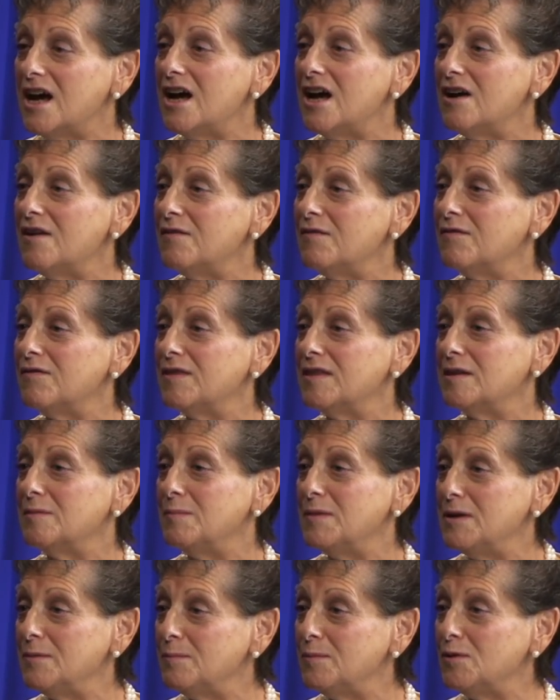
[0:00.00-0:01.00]
of the
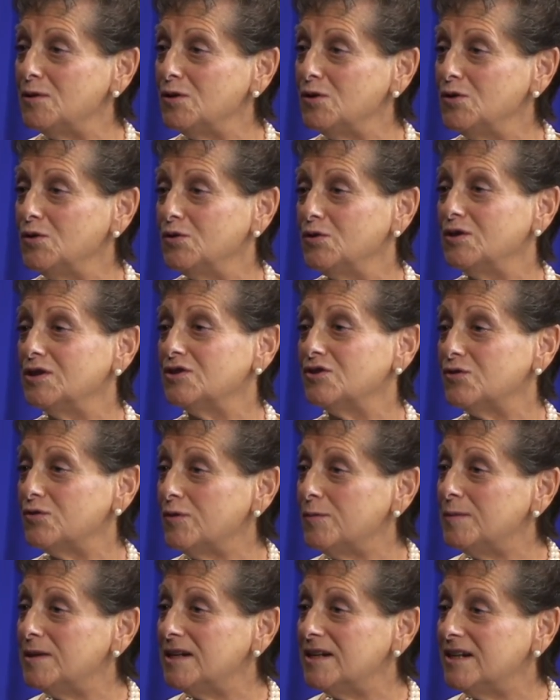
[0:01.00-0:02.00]
people who
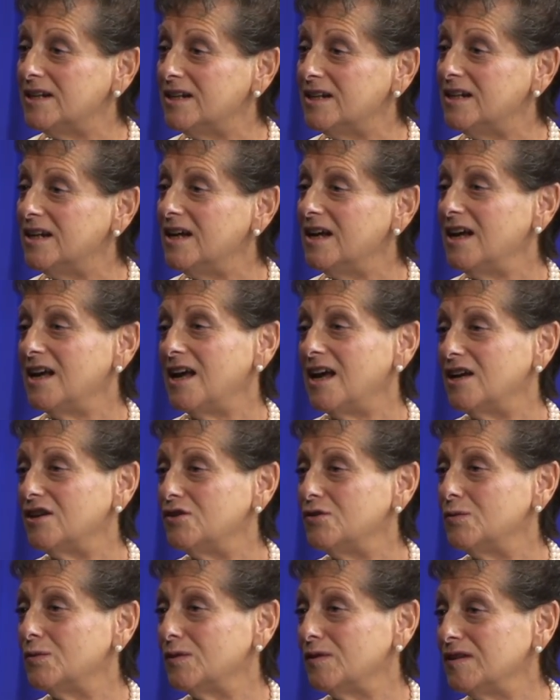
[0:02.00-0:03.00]
contributed and
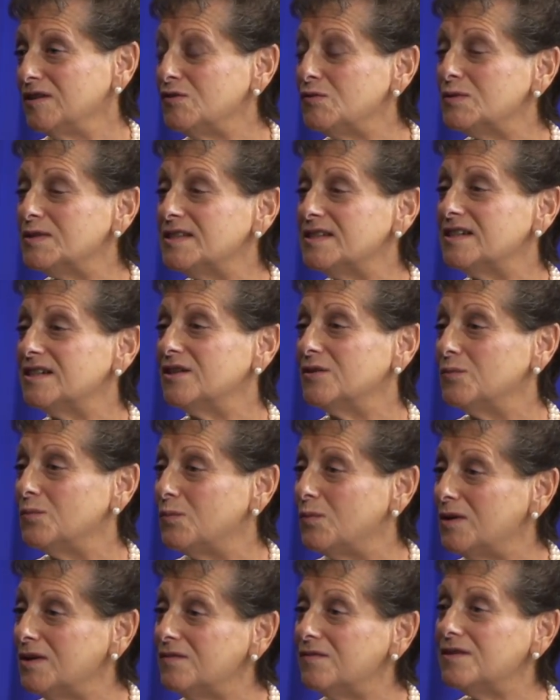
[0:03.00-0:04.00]
who were interested,
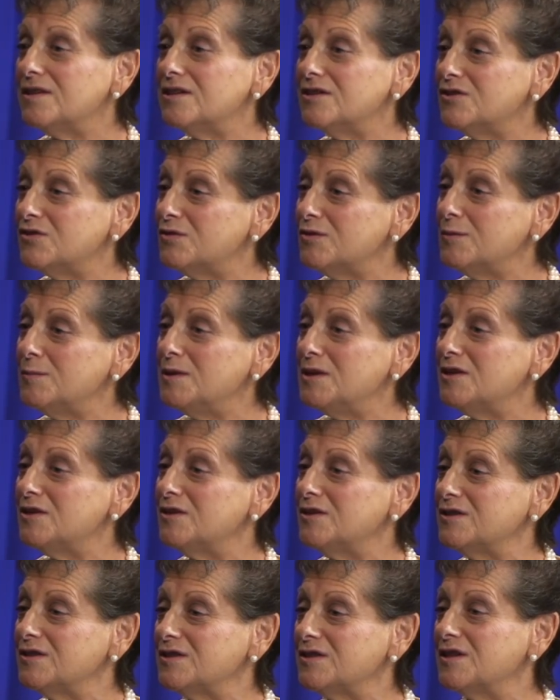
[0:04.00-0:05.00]
one of the
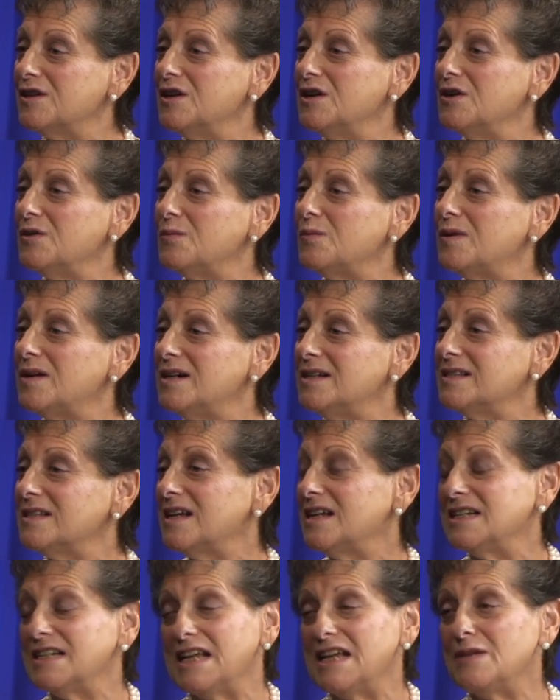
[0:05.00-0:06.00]
contributors was
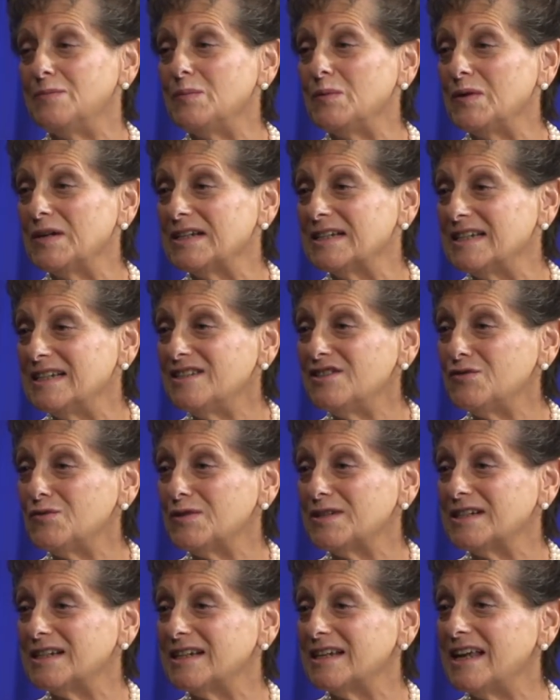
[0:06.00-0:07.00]
a neighboring
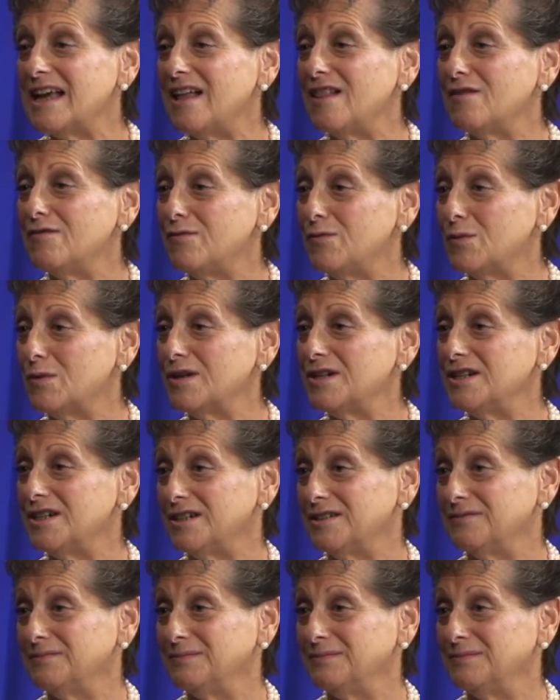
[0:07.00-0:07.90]
district in California.